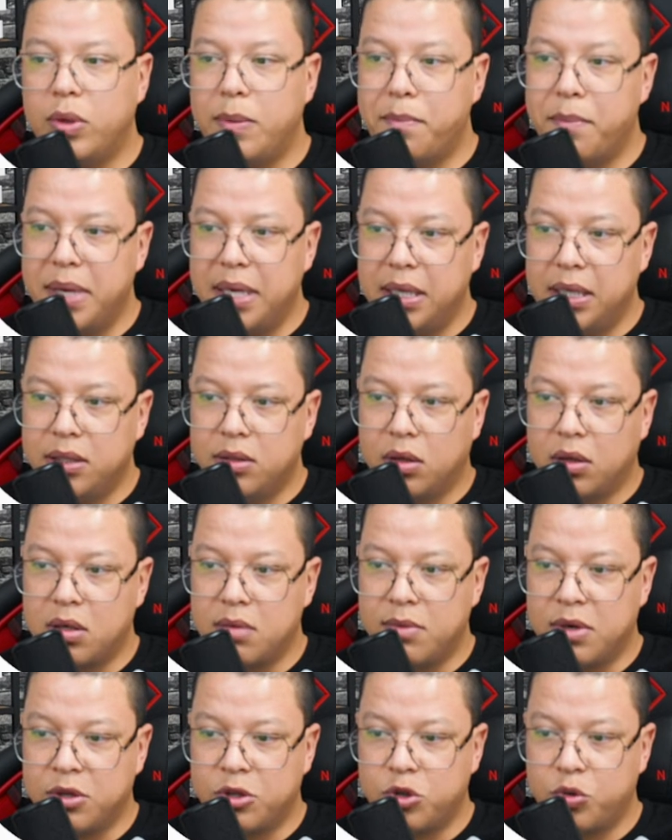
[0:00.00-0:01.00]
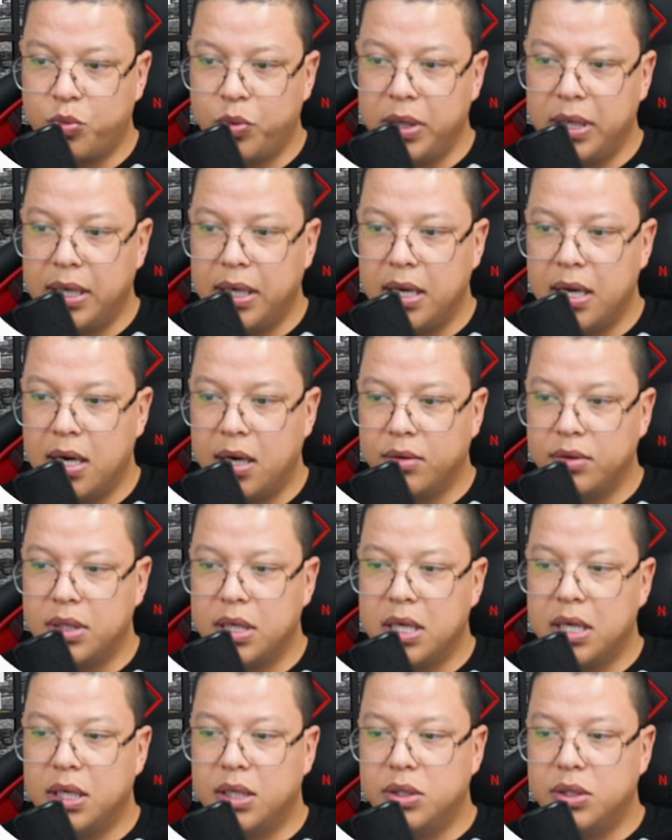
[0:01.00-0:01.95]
we mainly talk about Spring Cloud,